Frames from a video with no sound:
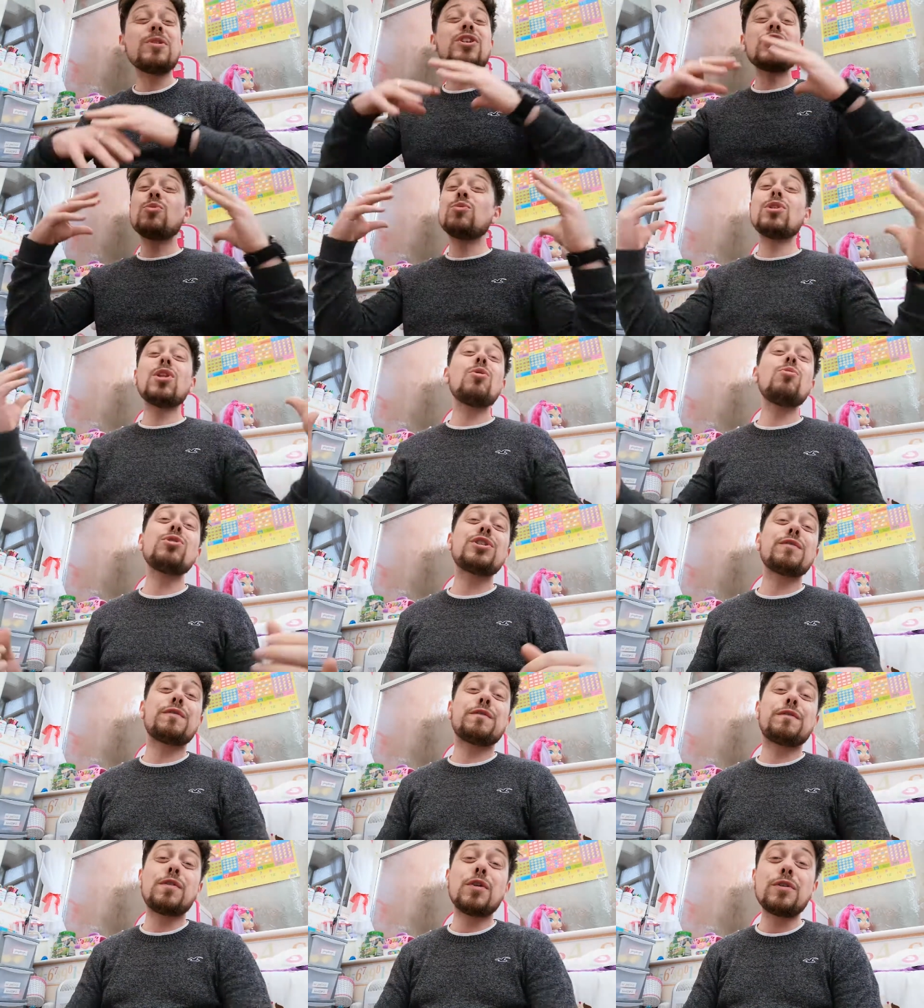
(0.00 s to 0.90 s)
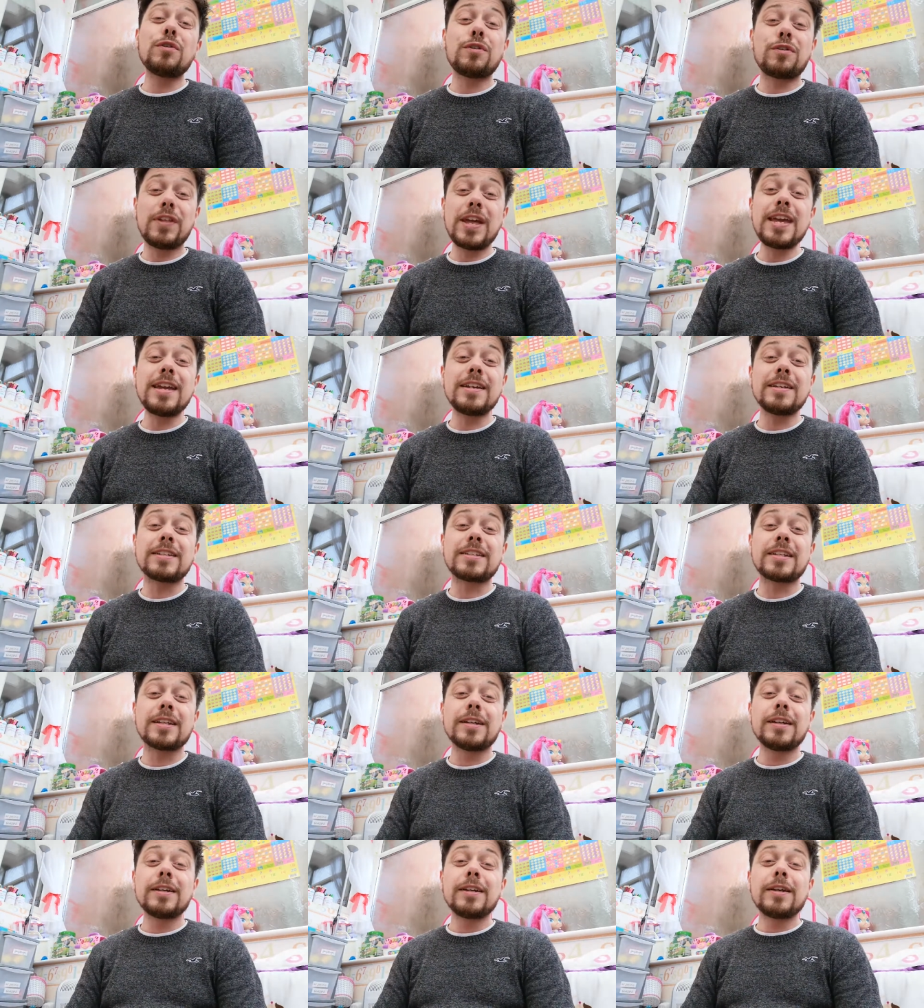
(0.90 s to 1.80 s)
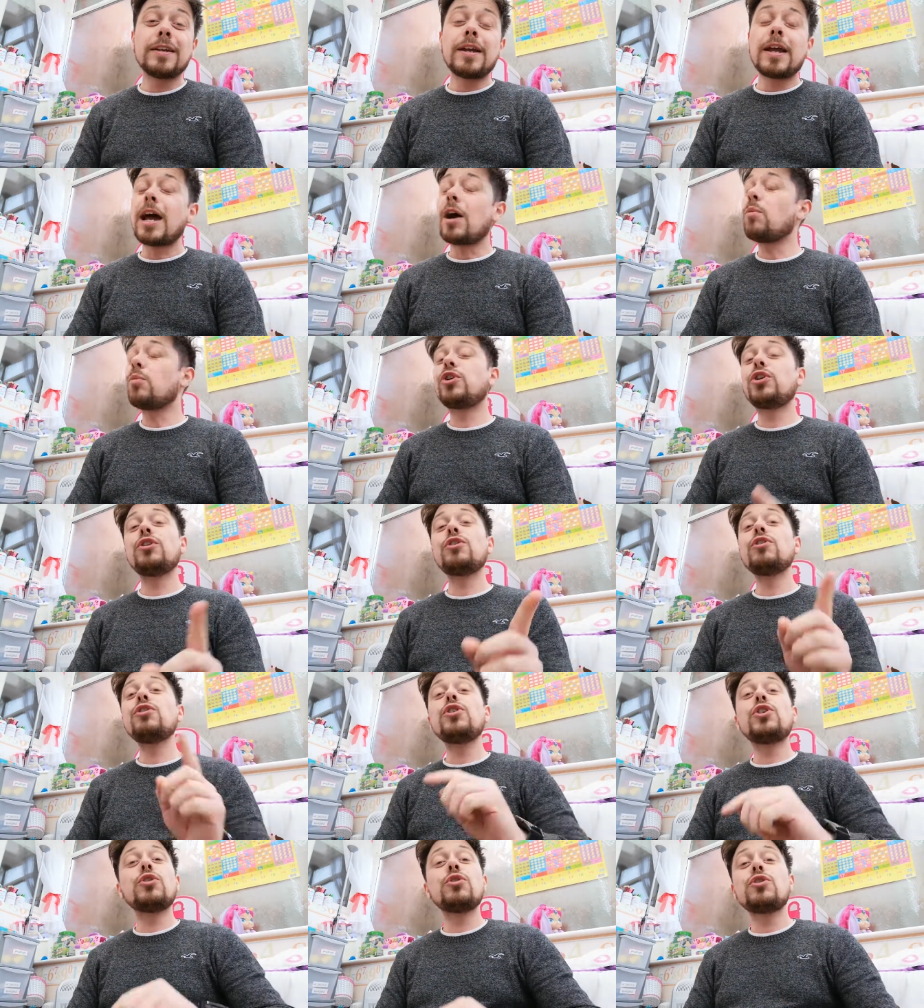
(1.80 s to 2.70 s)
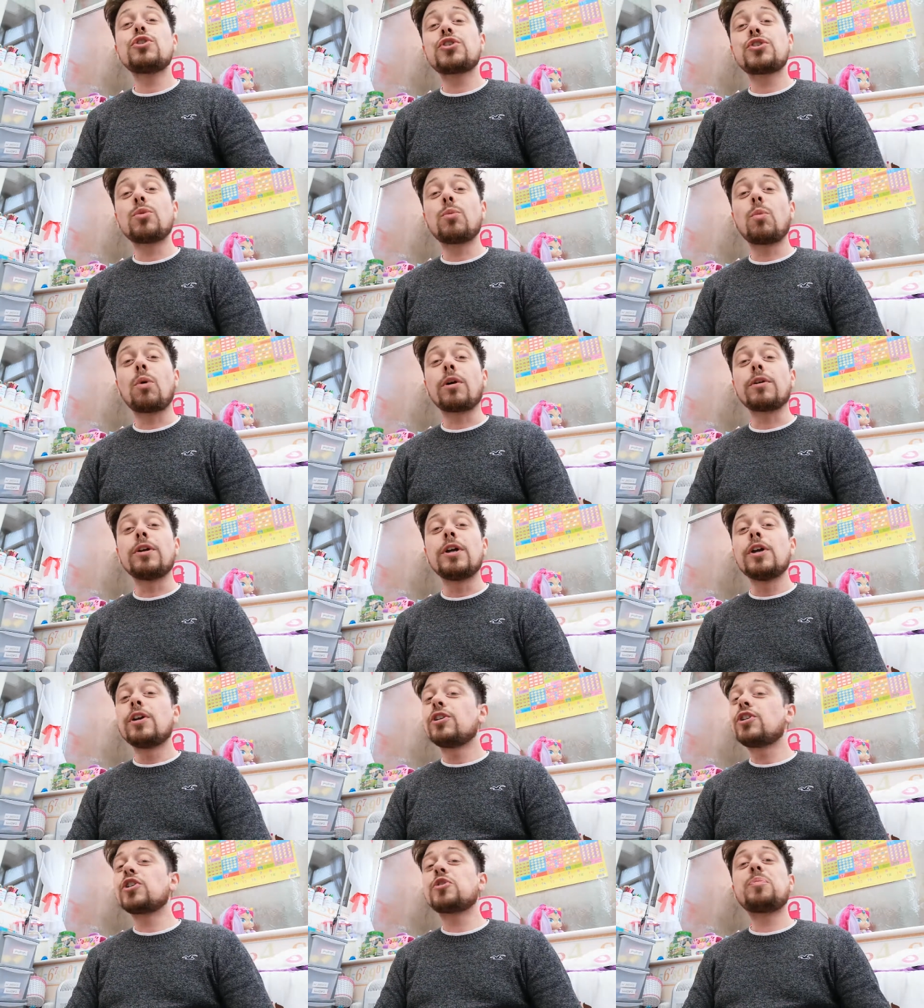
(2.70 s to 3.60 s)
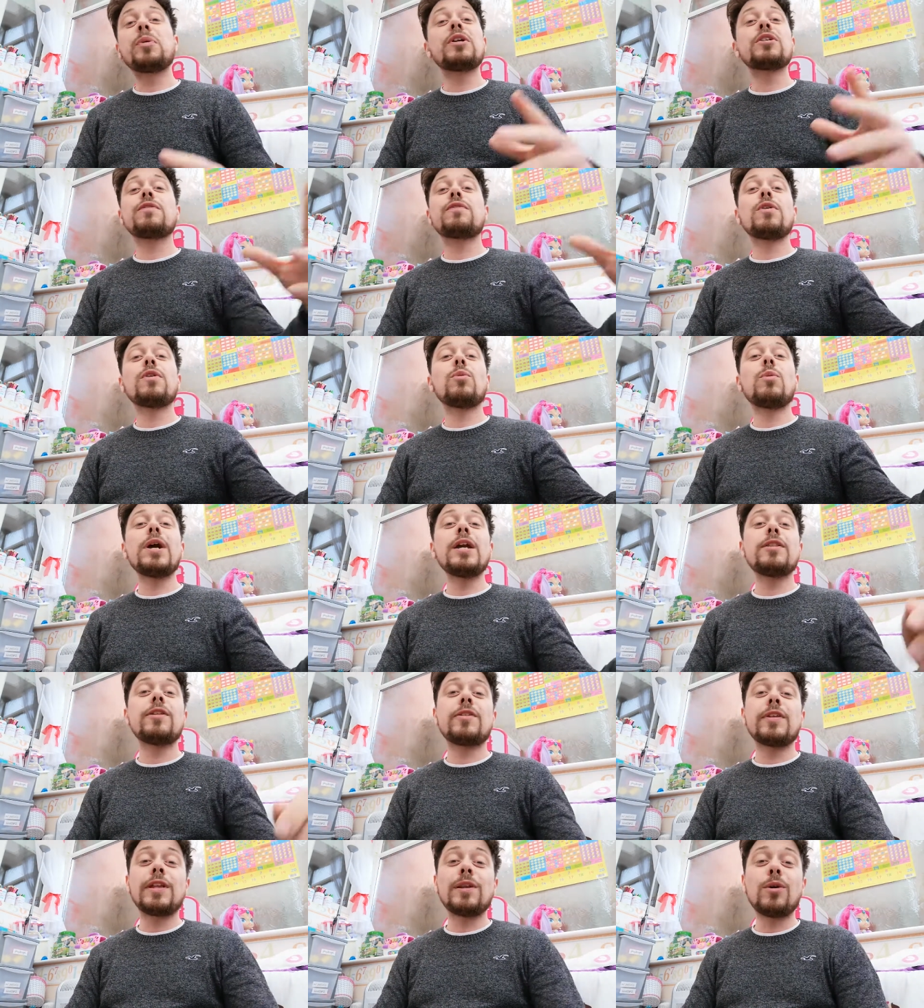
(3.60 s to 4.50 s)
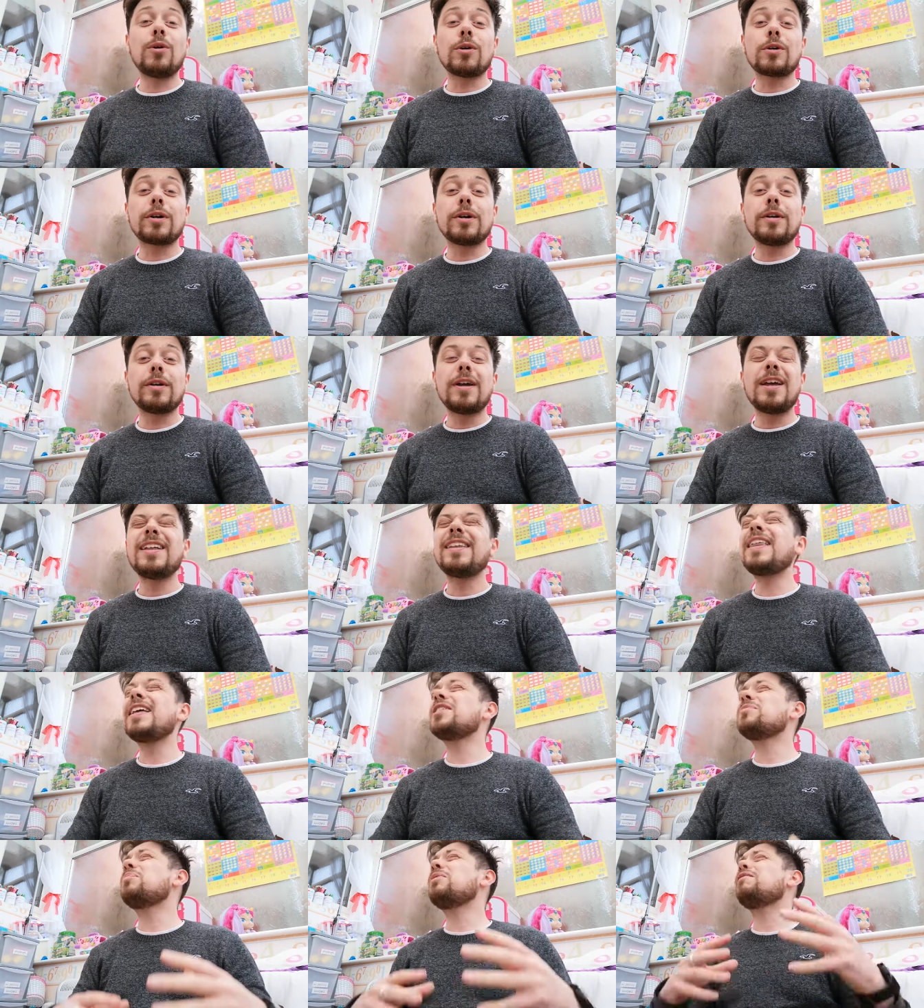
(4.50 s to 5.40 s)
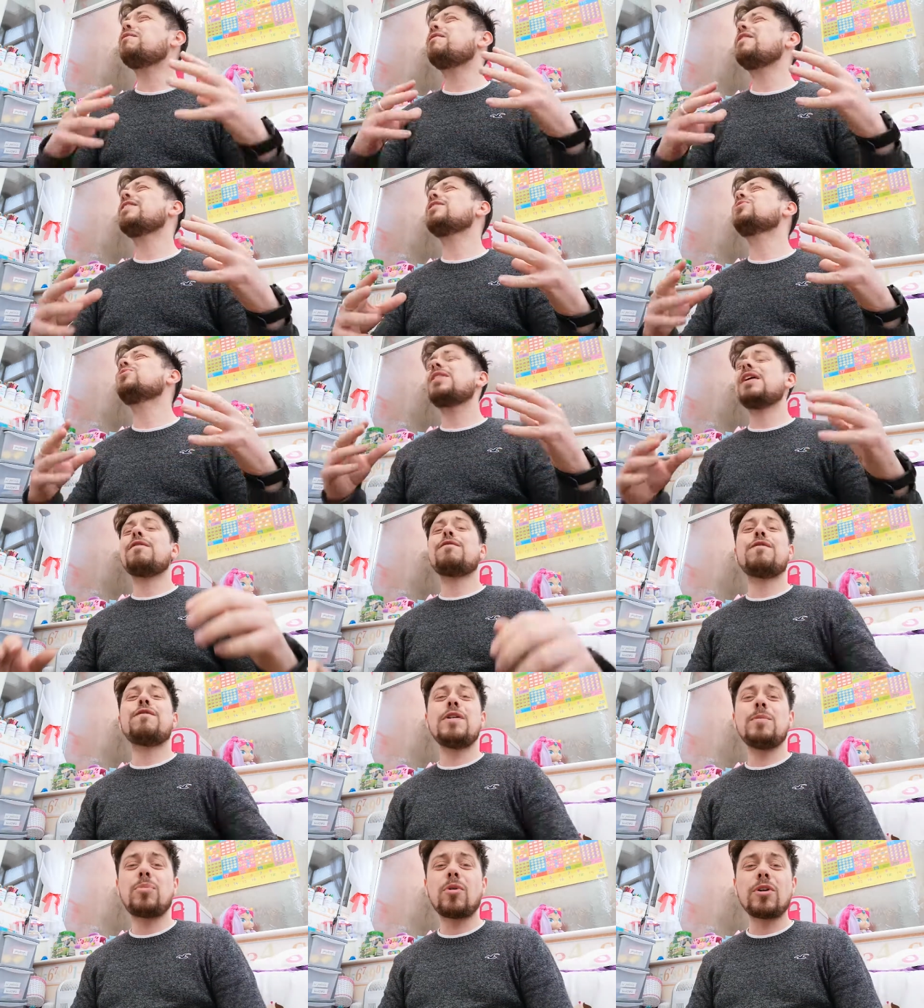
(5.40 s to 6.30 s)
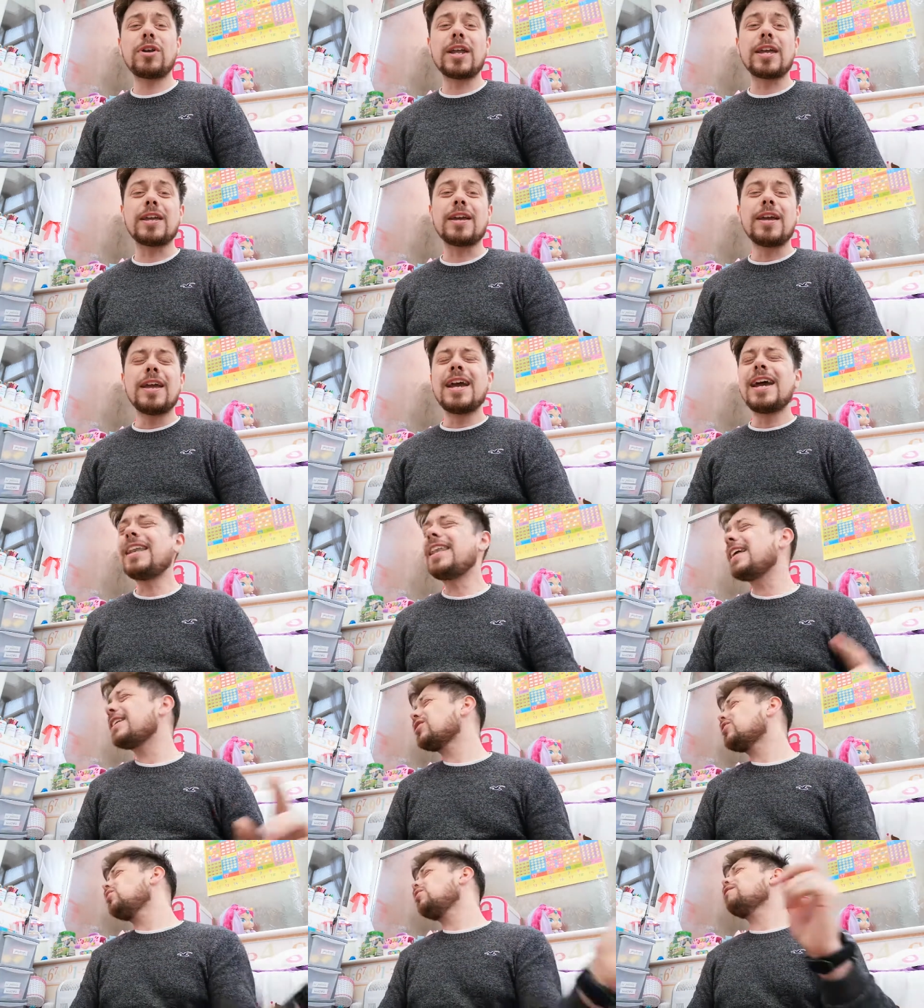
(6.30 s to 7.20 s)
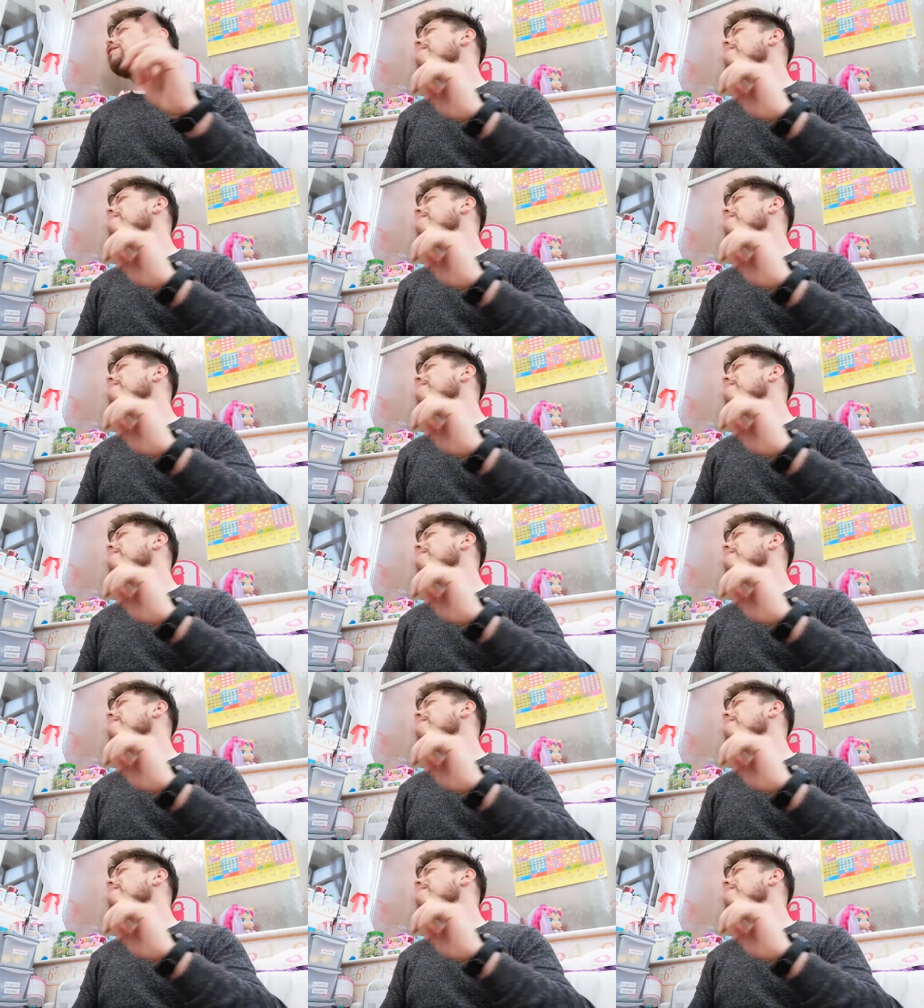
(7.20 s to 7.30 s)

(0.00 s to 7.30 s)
them and do loads of fun things. And we shouldn't judge someone just because of the way that they look. Let's be friends with everybody and let's